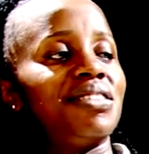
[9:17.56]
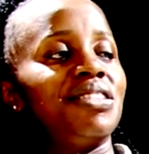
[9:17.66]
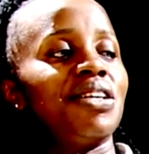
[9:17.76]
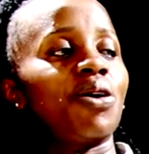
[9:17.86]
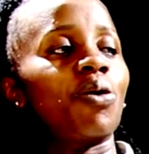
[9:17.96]

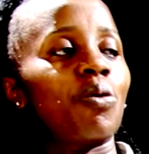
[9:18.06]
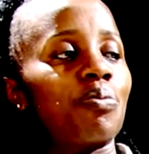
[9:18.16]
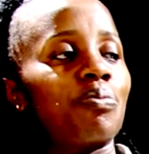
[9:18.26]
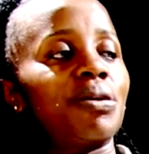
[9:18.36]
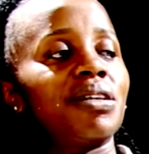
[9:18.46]

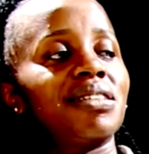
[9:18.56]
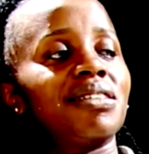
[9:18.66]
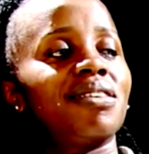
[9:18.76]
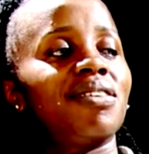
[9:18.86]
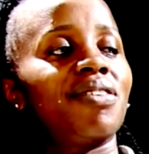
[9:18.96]
Dupe.
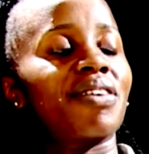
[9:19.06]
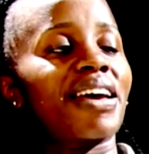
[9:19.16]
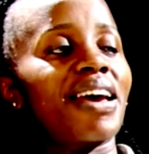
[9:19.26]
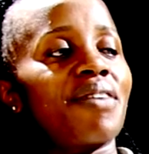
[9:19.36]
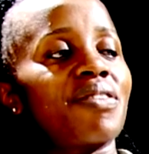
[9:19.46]

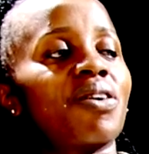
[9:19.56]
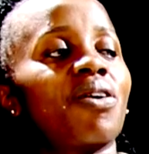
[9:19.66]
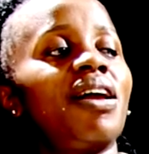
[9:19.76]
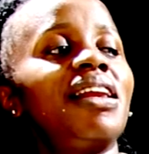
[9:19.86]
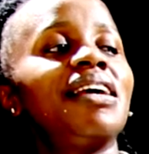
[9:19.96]
Okay, we
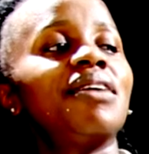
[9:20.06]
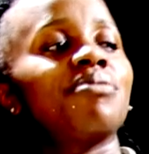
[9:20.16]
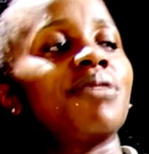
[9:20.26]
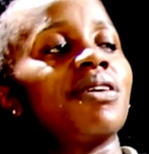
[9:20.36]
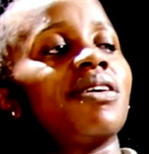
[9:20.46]
call
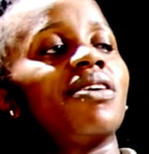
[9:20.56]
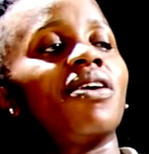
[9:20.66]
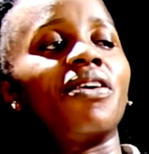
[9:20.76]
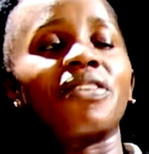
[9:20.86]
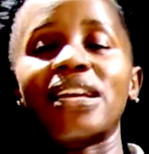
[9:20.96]
him
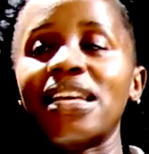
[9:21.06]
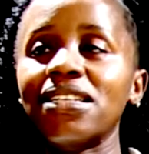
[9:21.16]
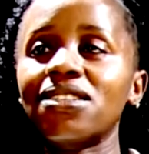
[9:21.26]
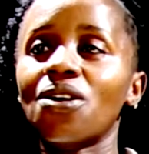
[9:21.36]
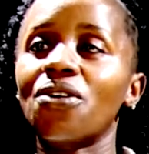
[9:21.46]
or
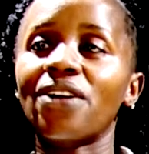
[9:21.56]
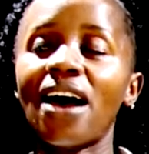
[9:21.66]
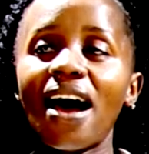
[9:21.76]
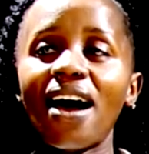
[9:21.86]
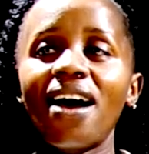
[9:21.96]
it or
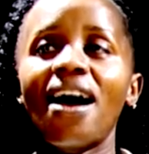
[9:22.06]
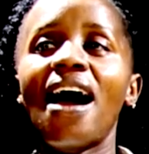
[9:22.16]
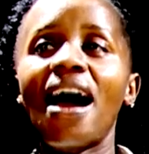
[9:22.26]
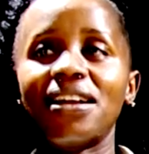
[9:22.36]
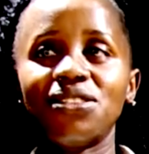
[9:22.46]
her
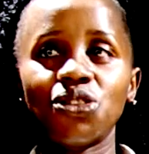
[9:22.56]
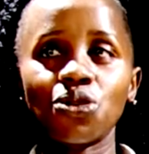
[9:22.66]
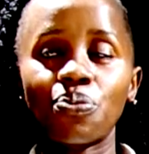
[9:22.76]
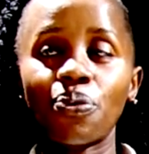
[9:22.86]
a dupe.